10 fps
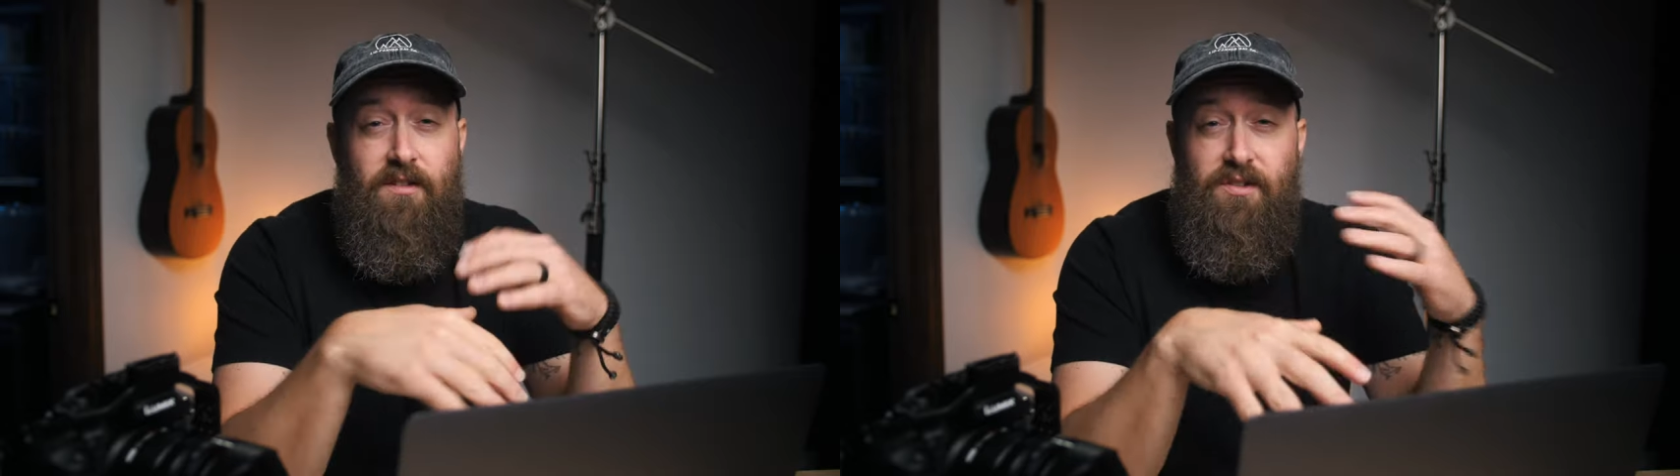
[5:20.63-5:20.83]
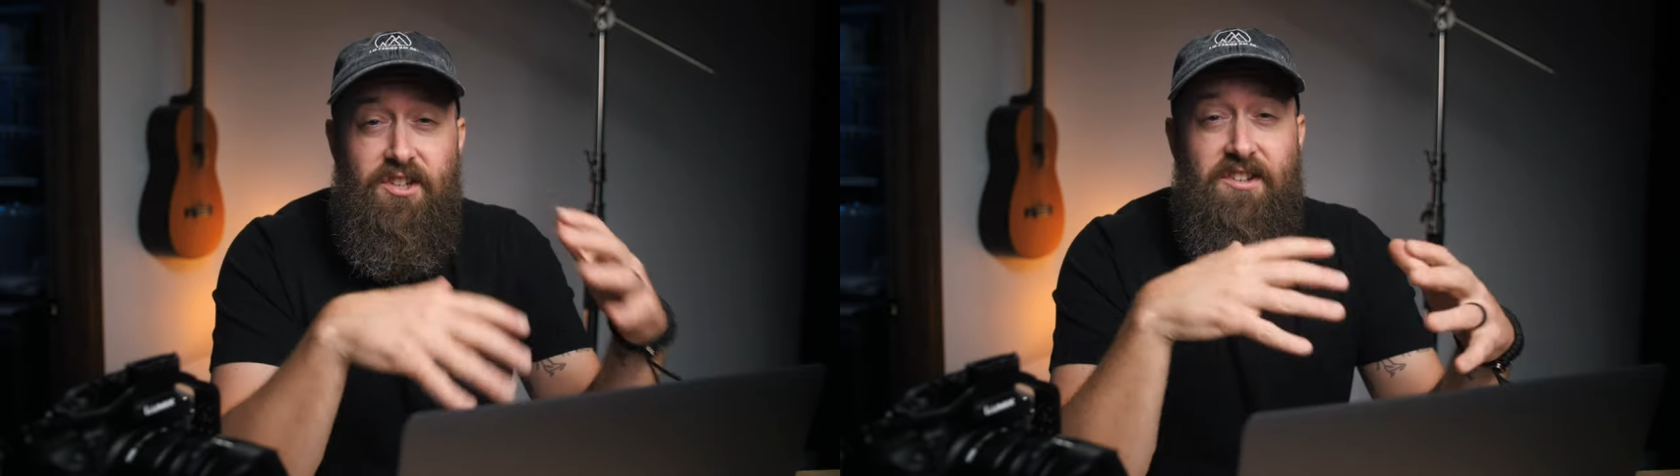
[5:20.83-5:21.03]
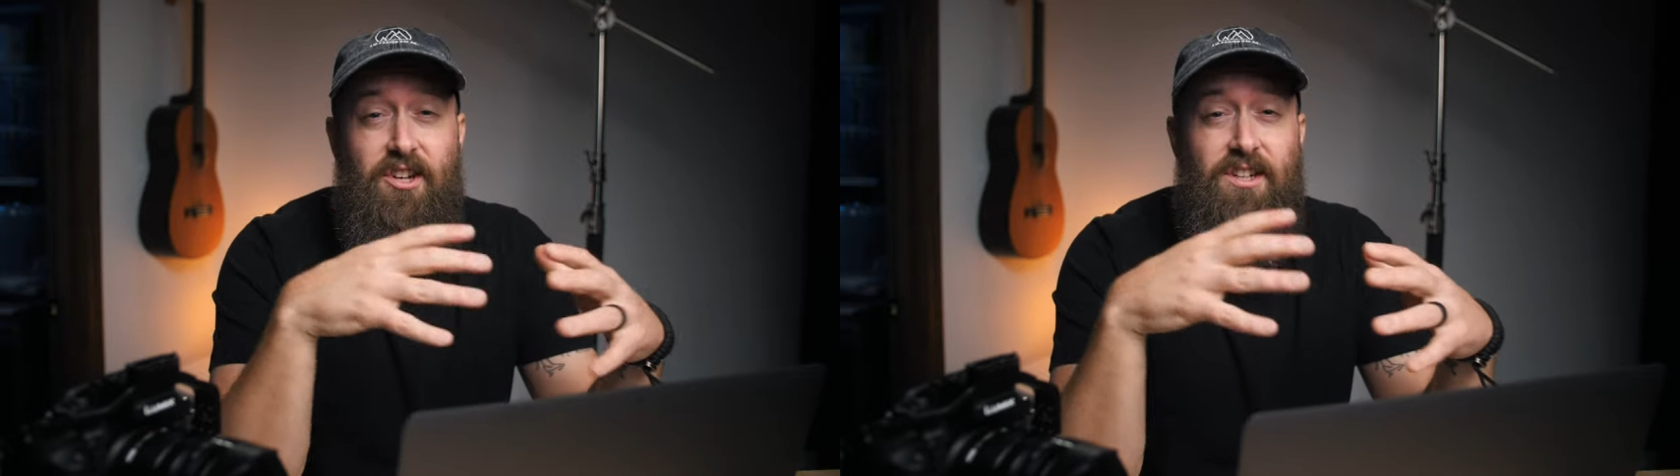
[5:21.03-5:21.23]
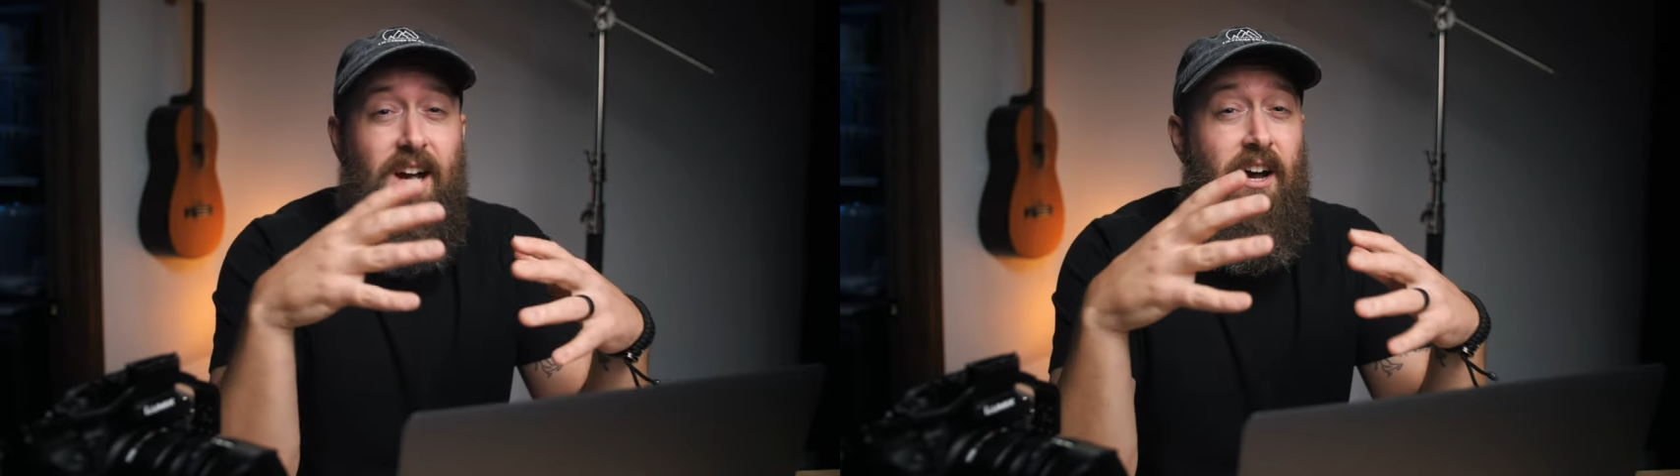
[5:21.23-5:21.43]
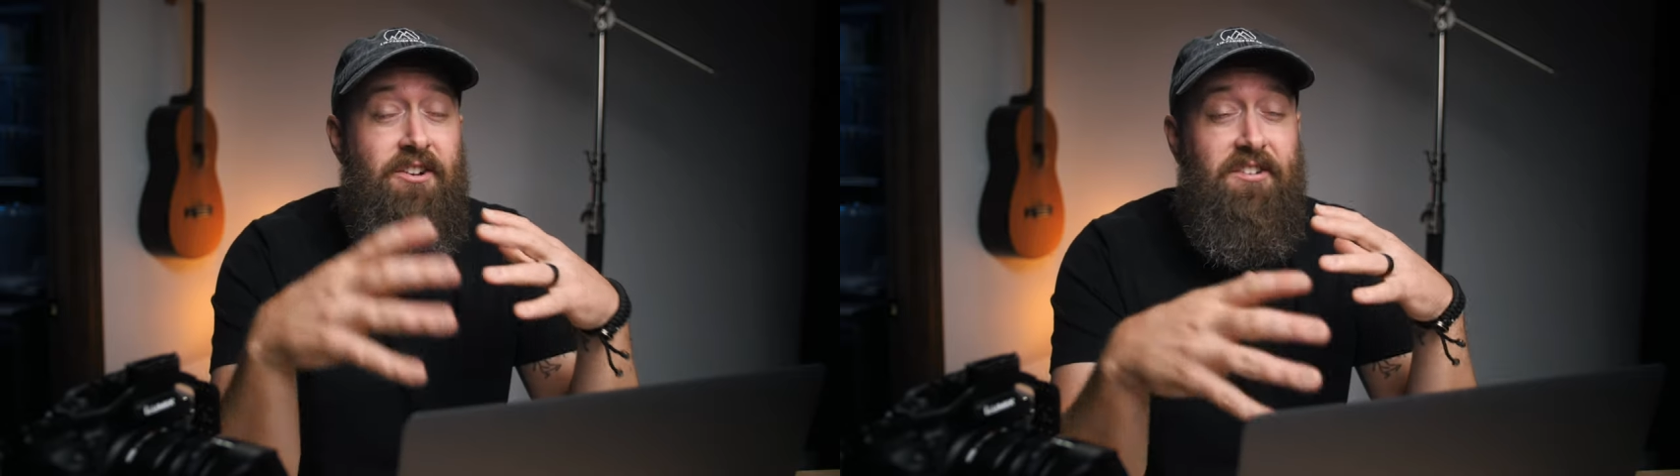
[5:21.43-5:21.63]
So it's just good
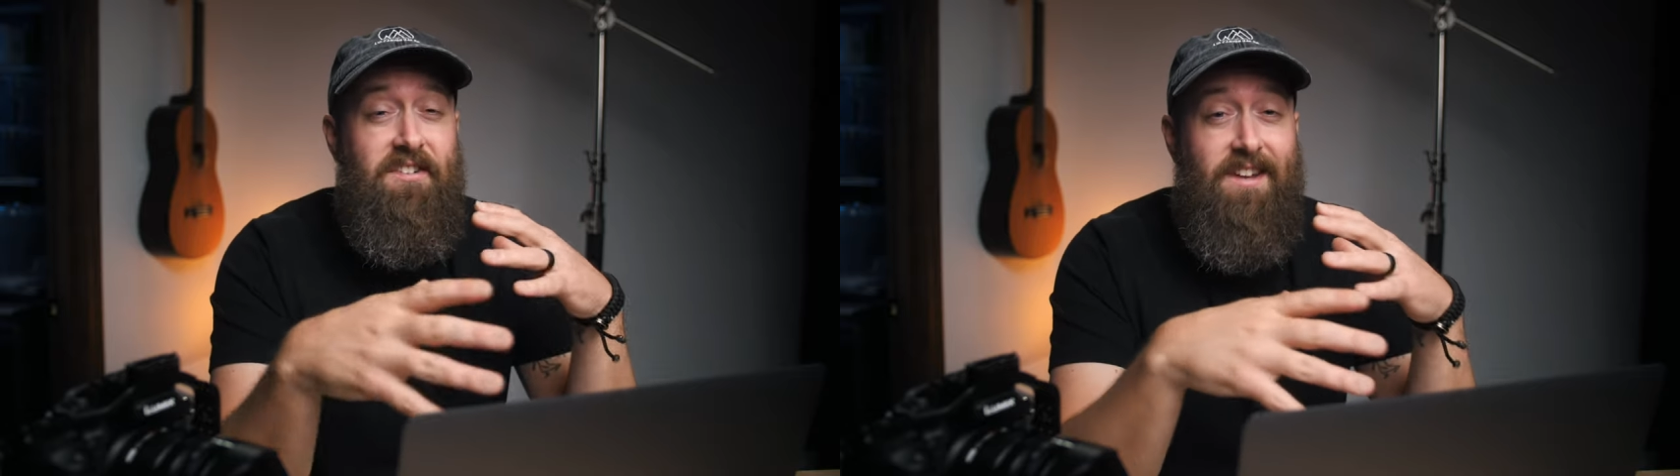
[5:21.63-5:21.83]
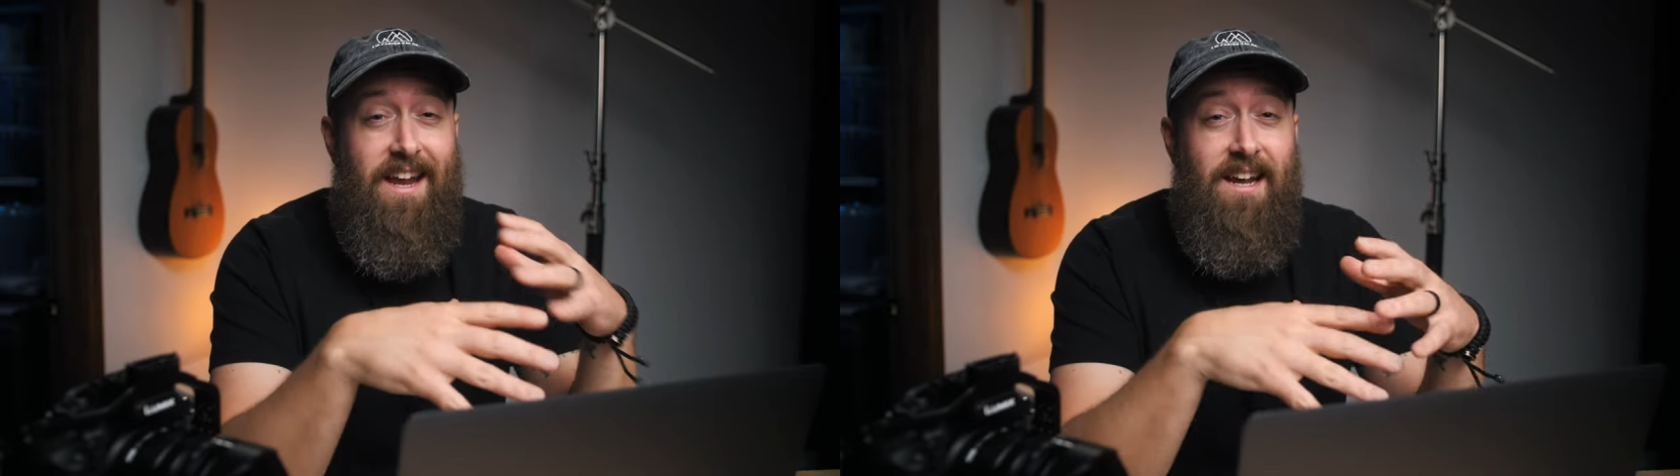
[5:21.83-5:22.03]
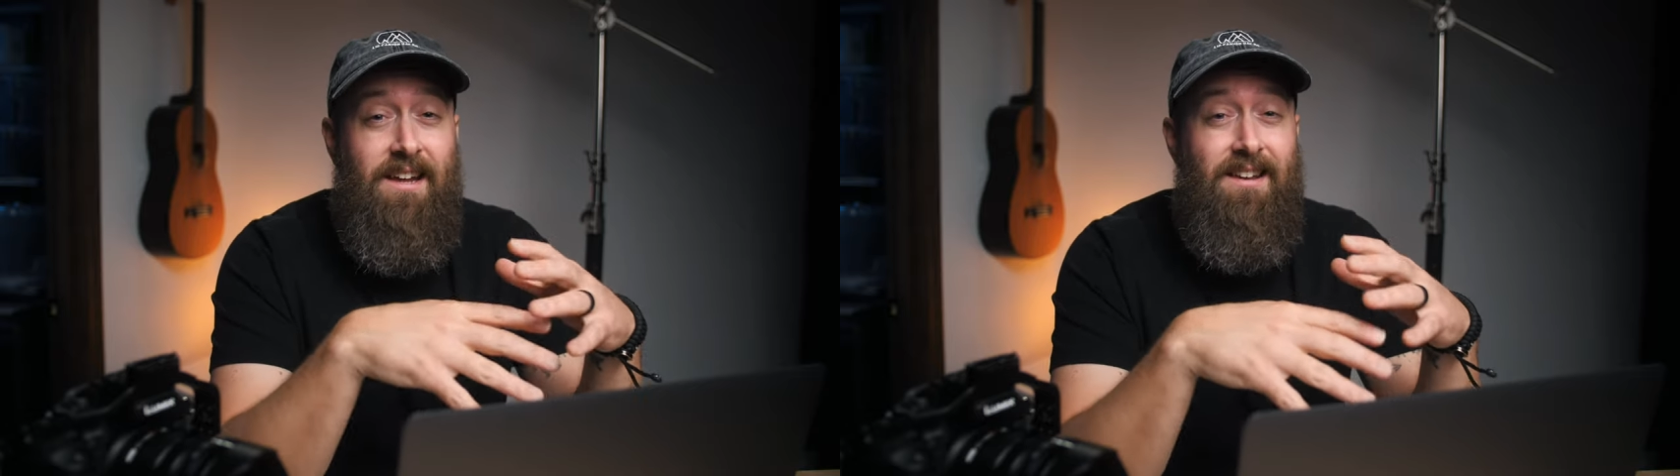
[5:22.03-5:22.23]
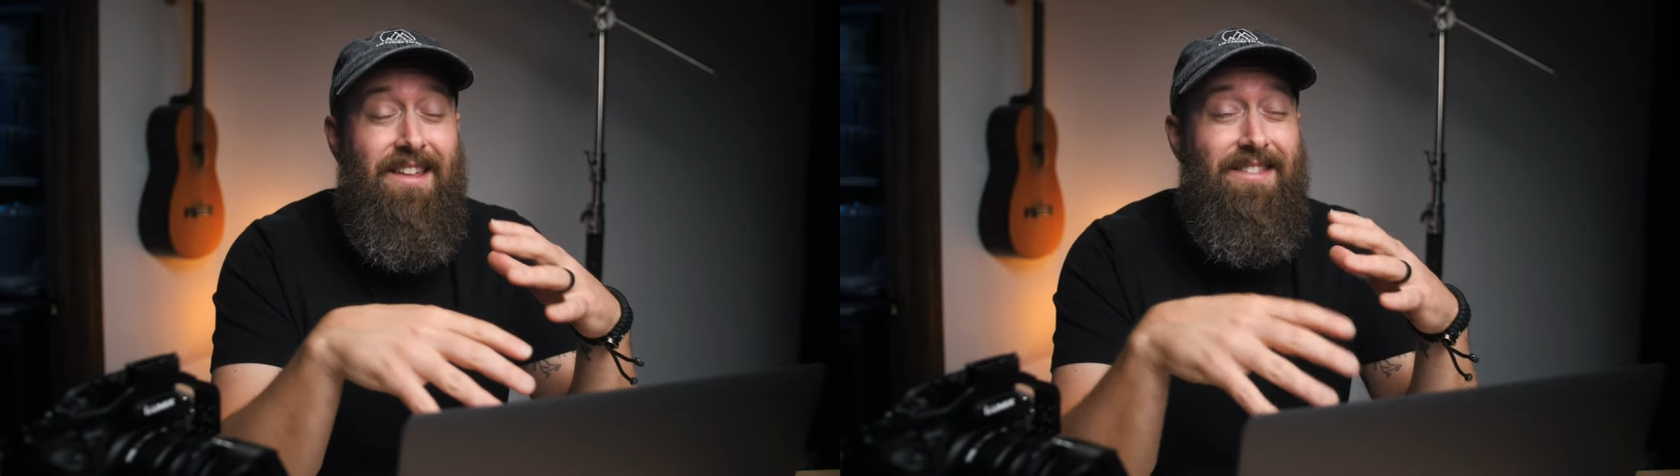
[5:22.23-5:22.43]
to understand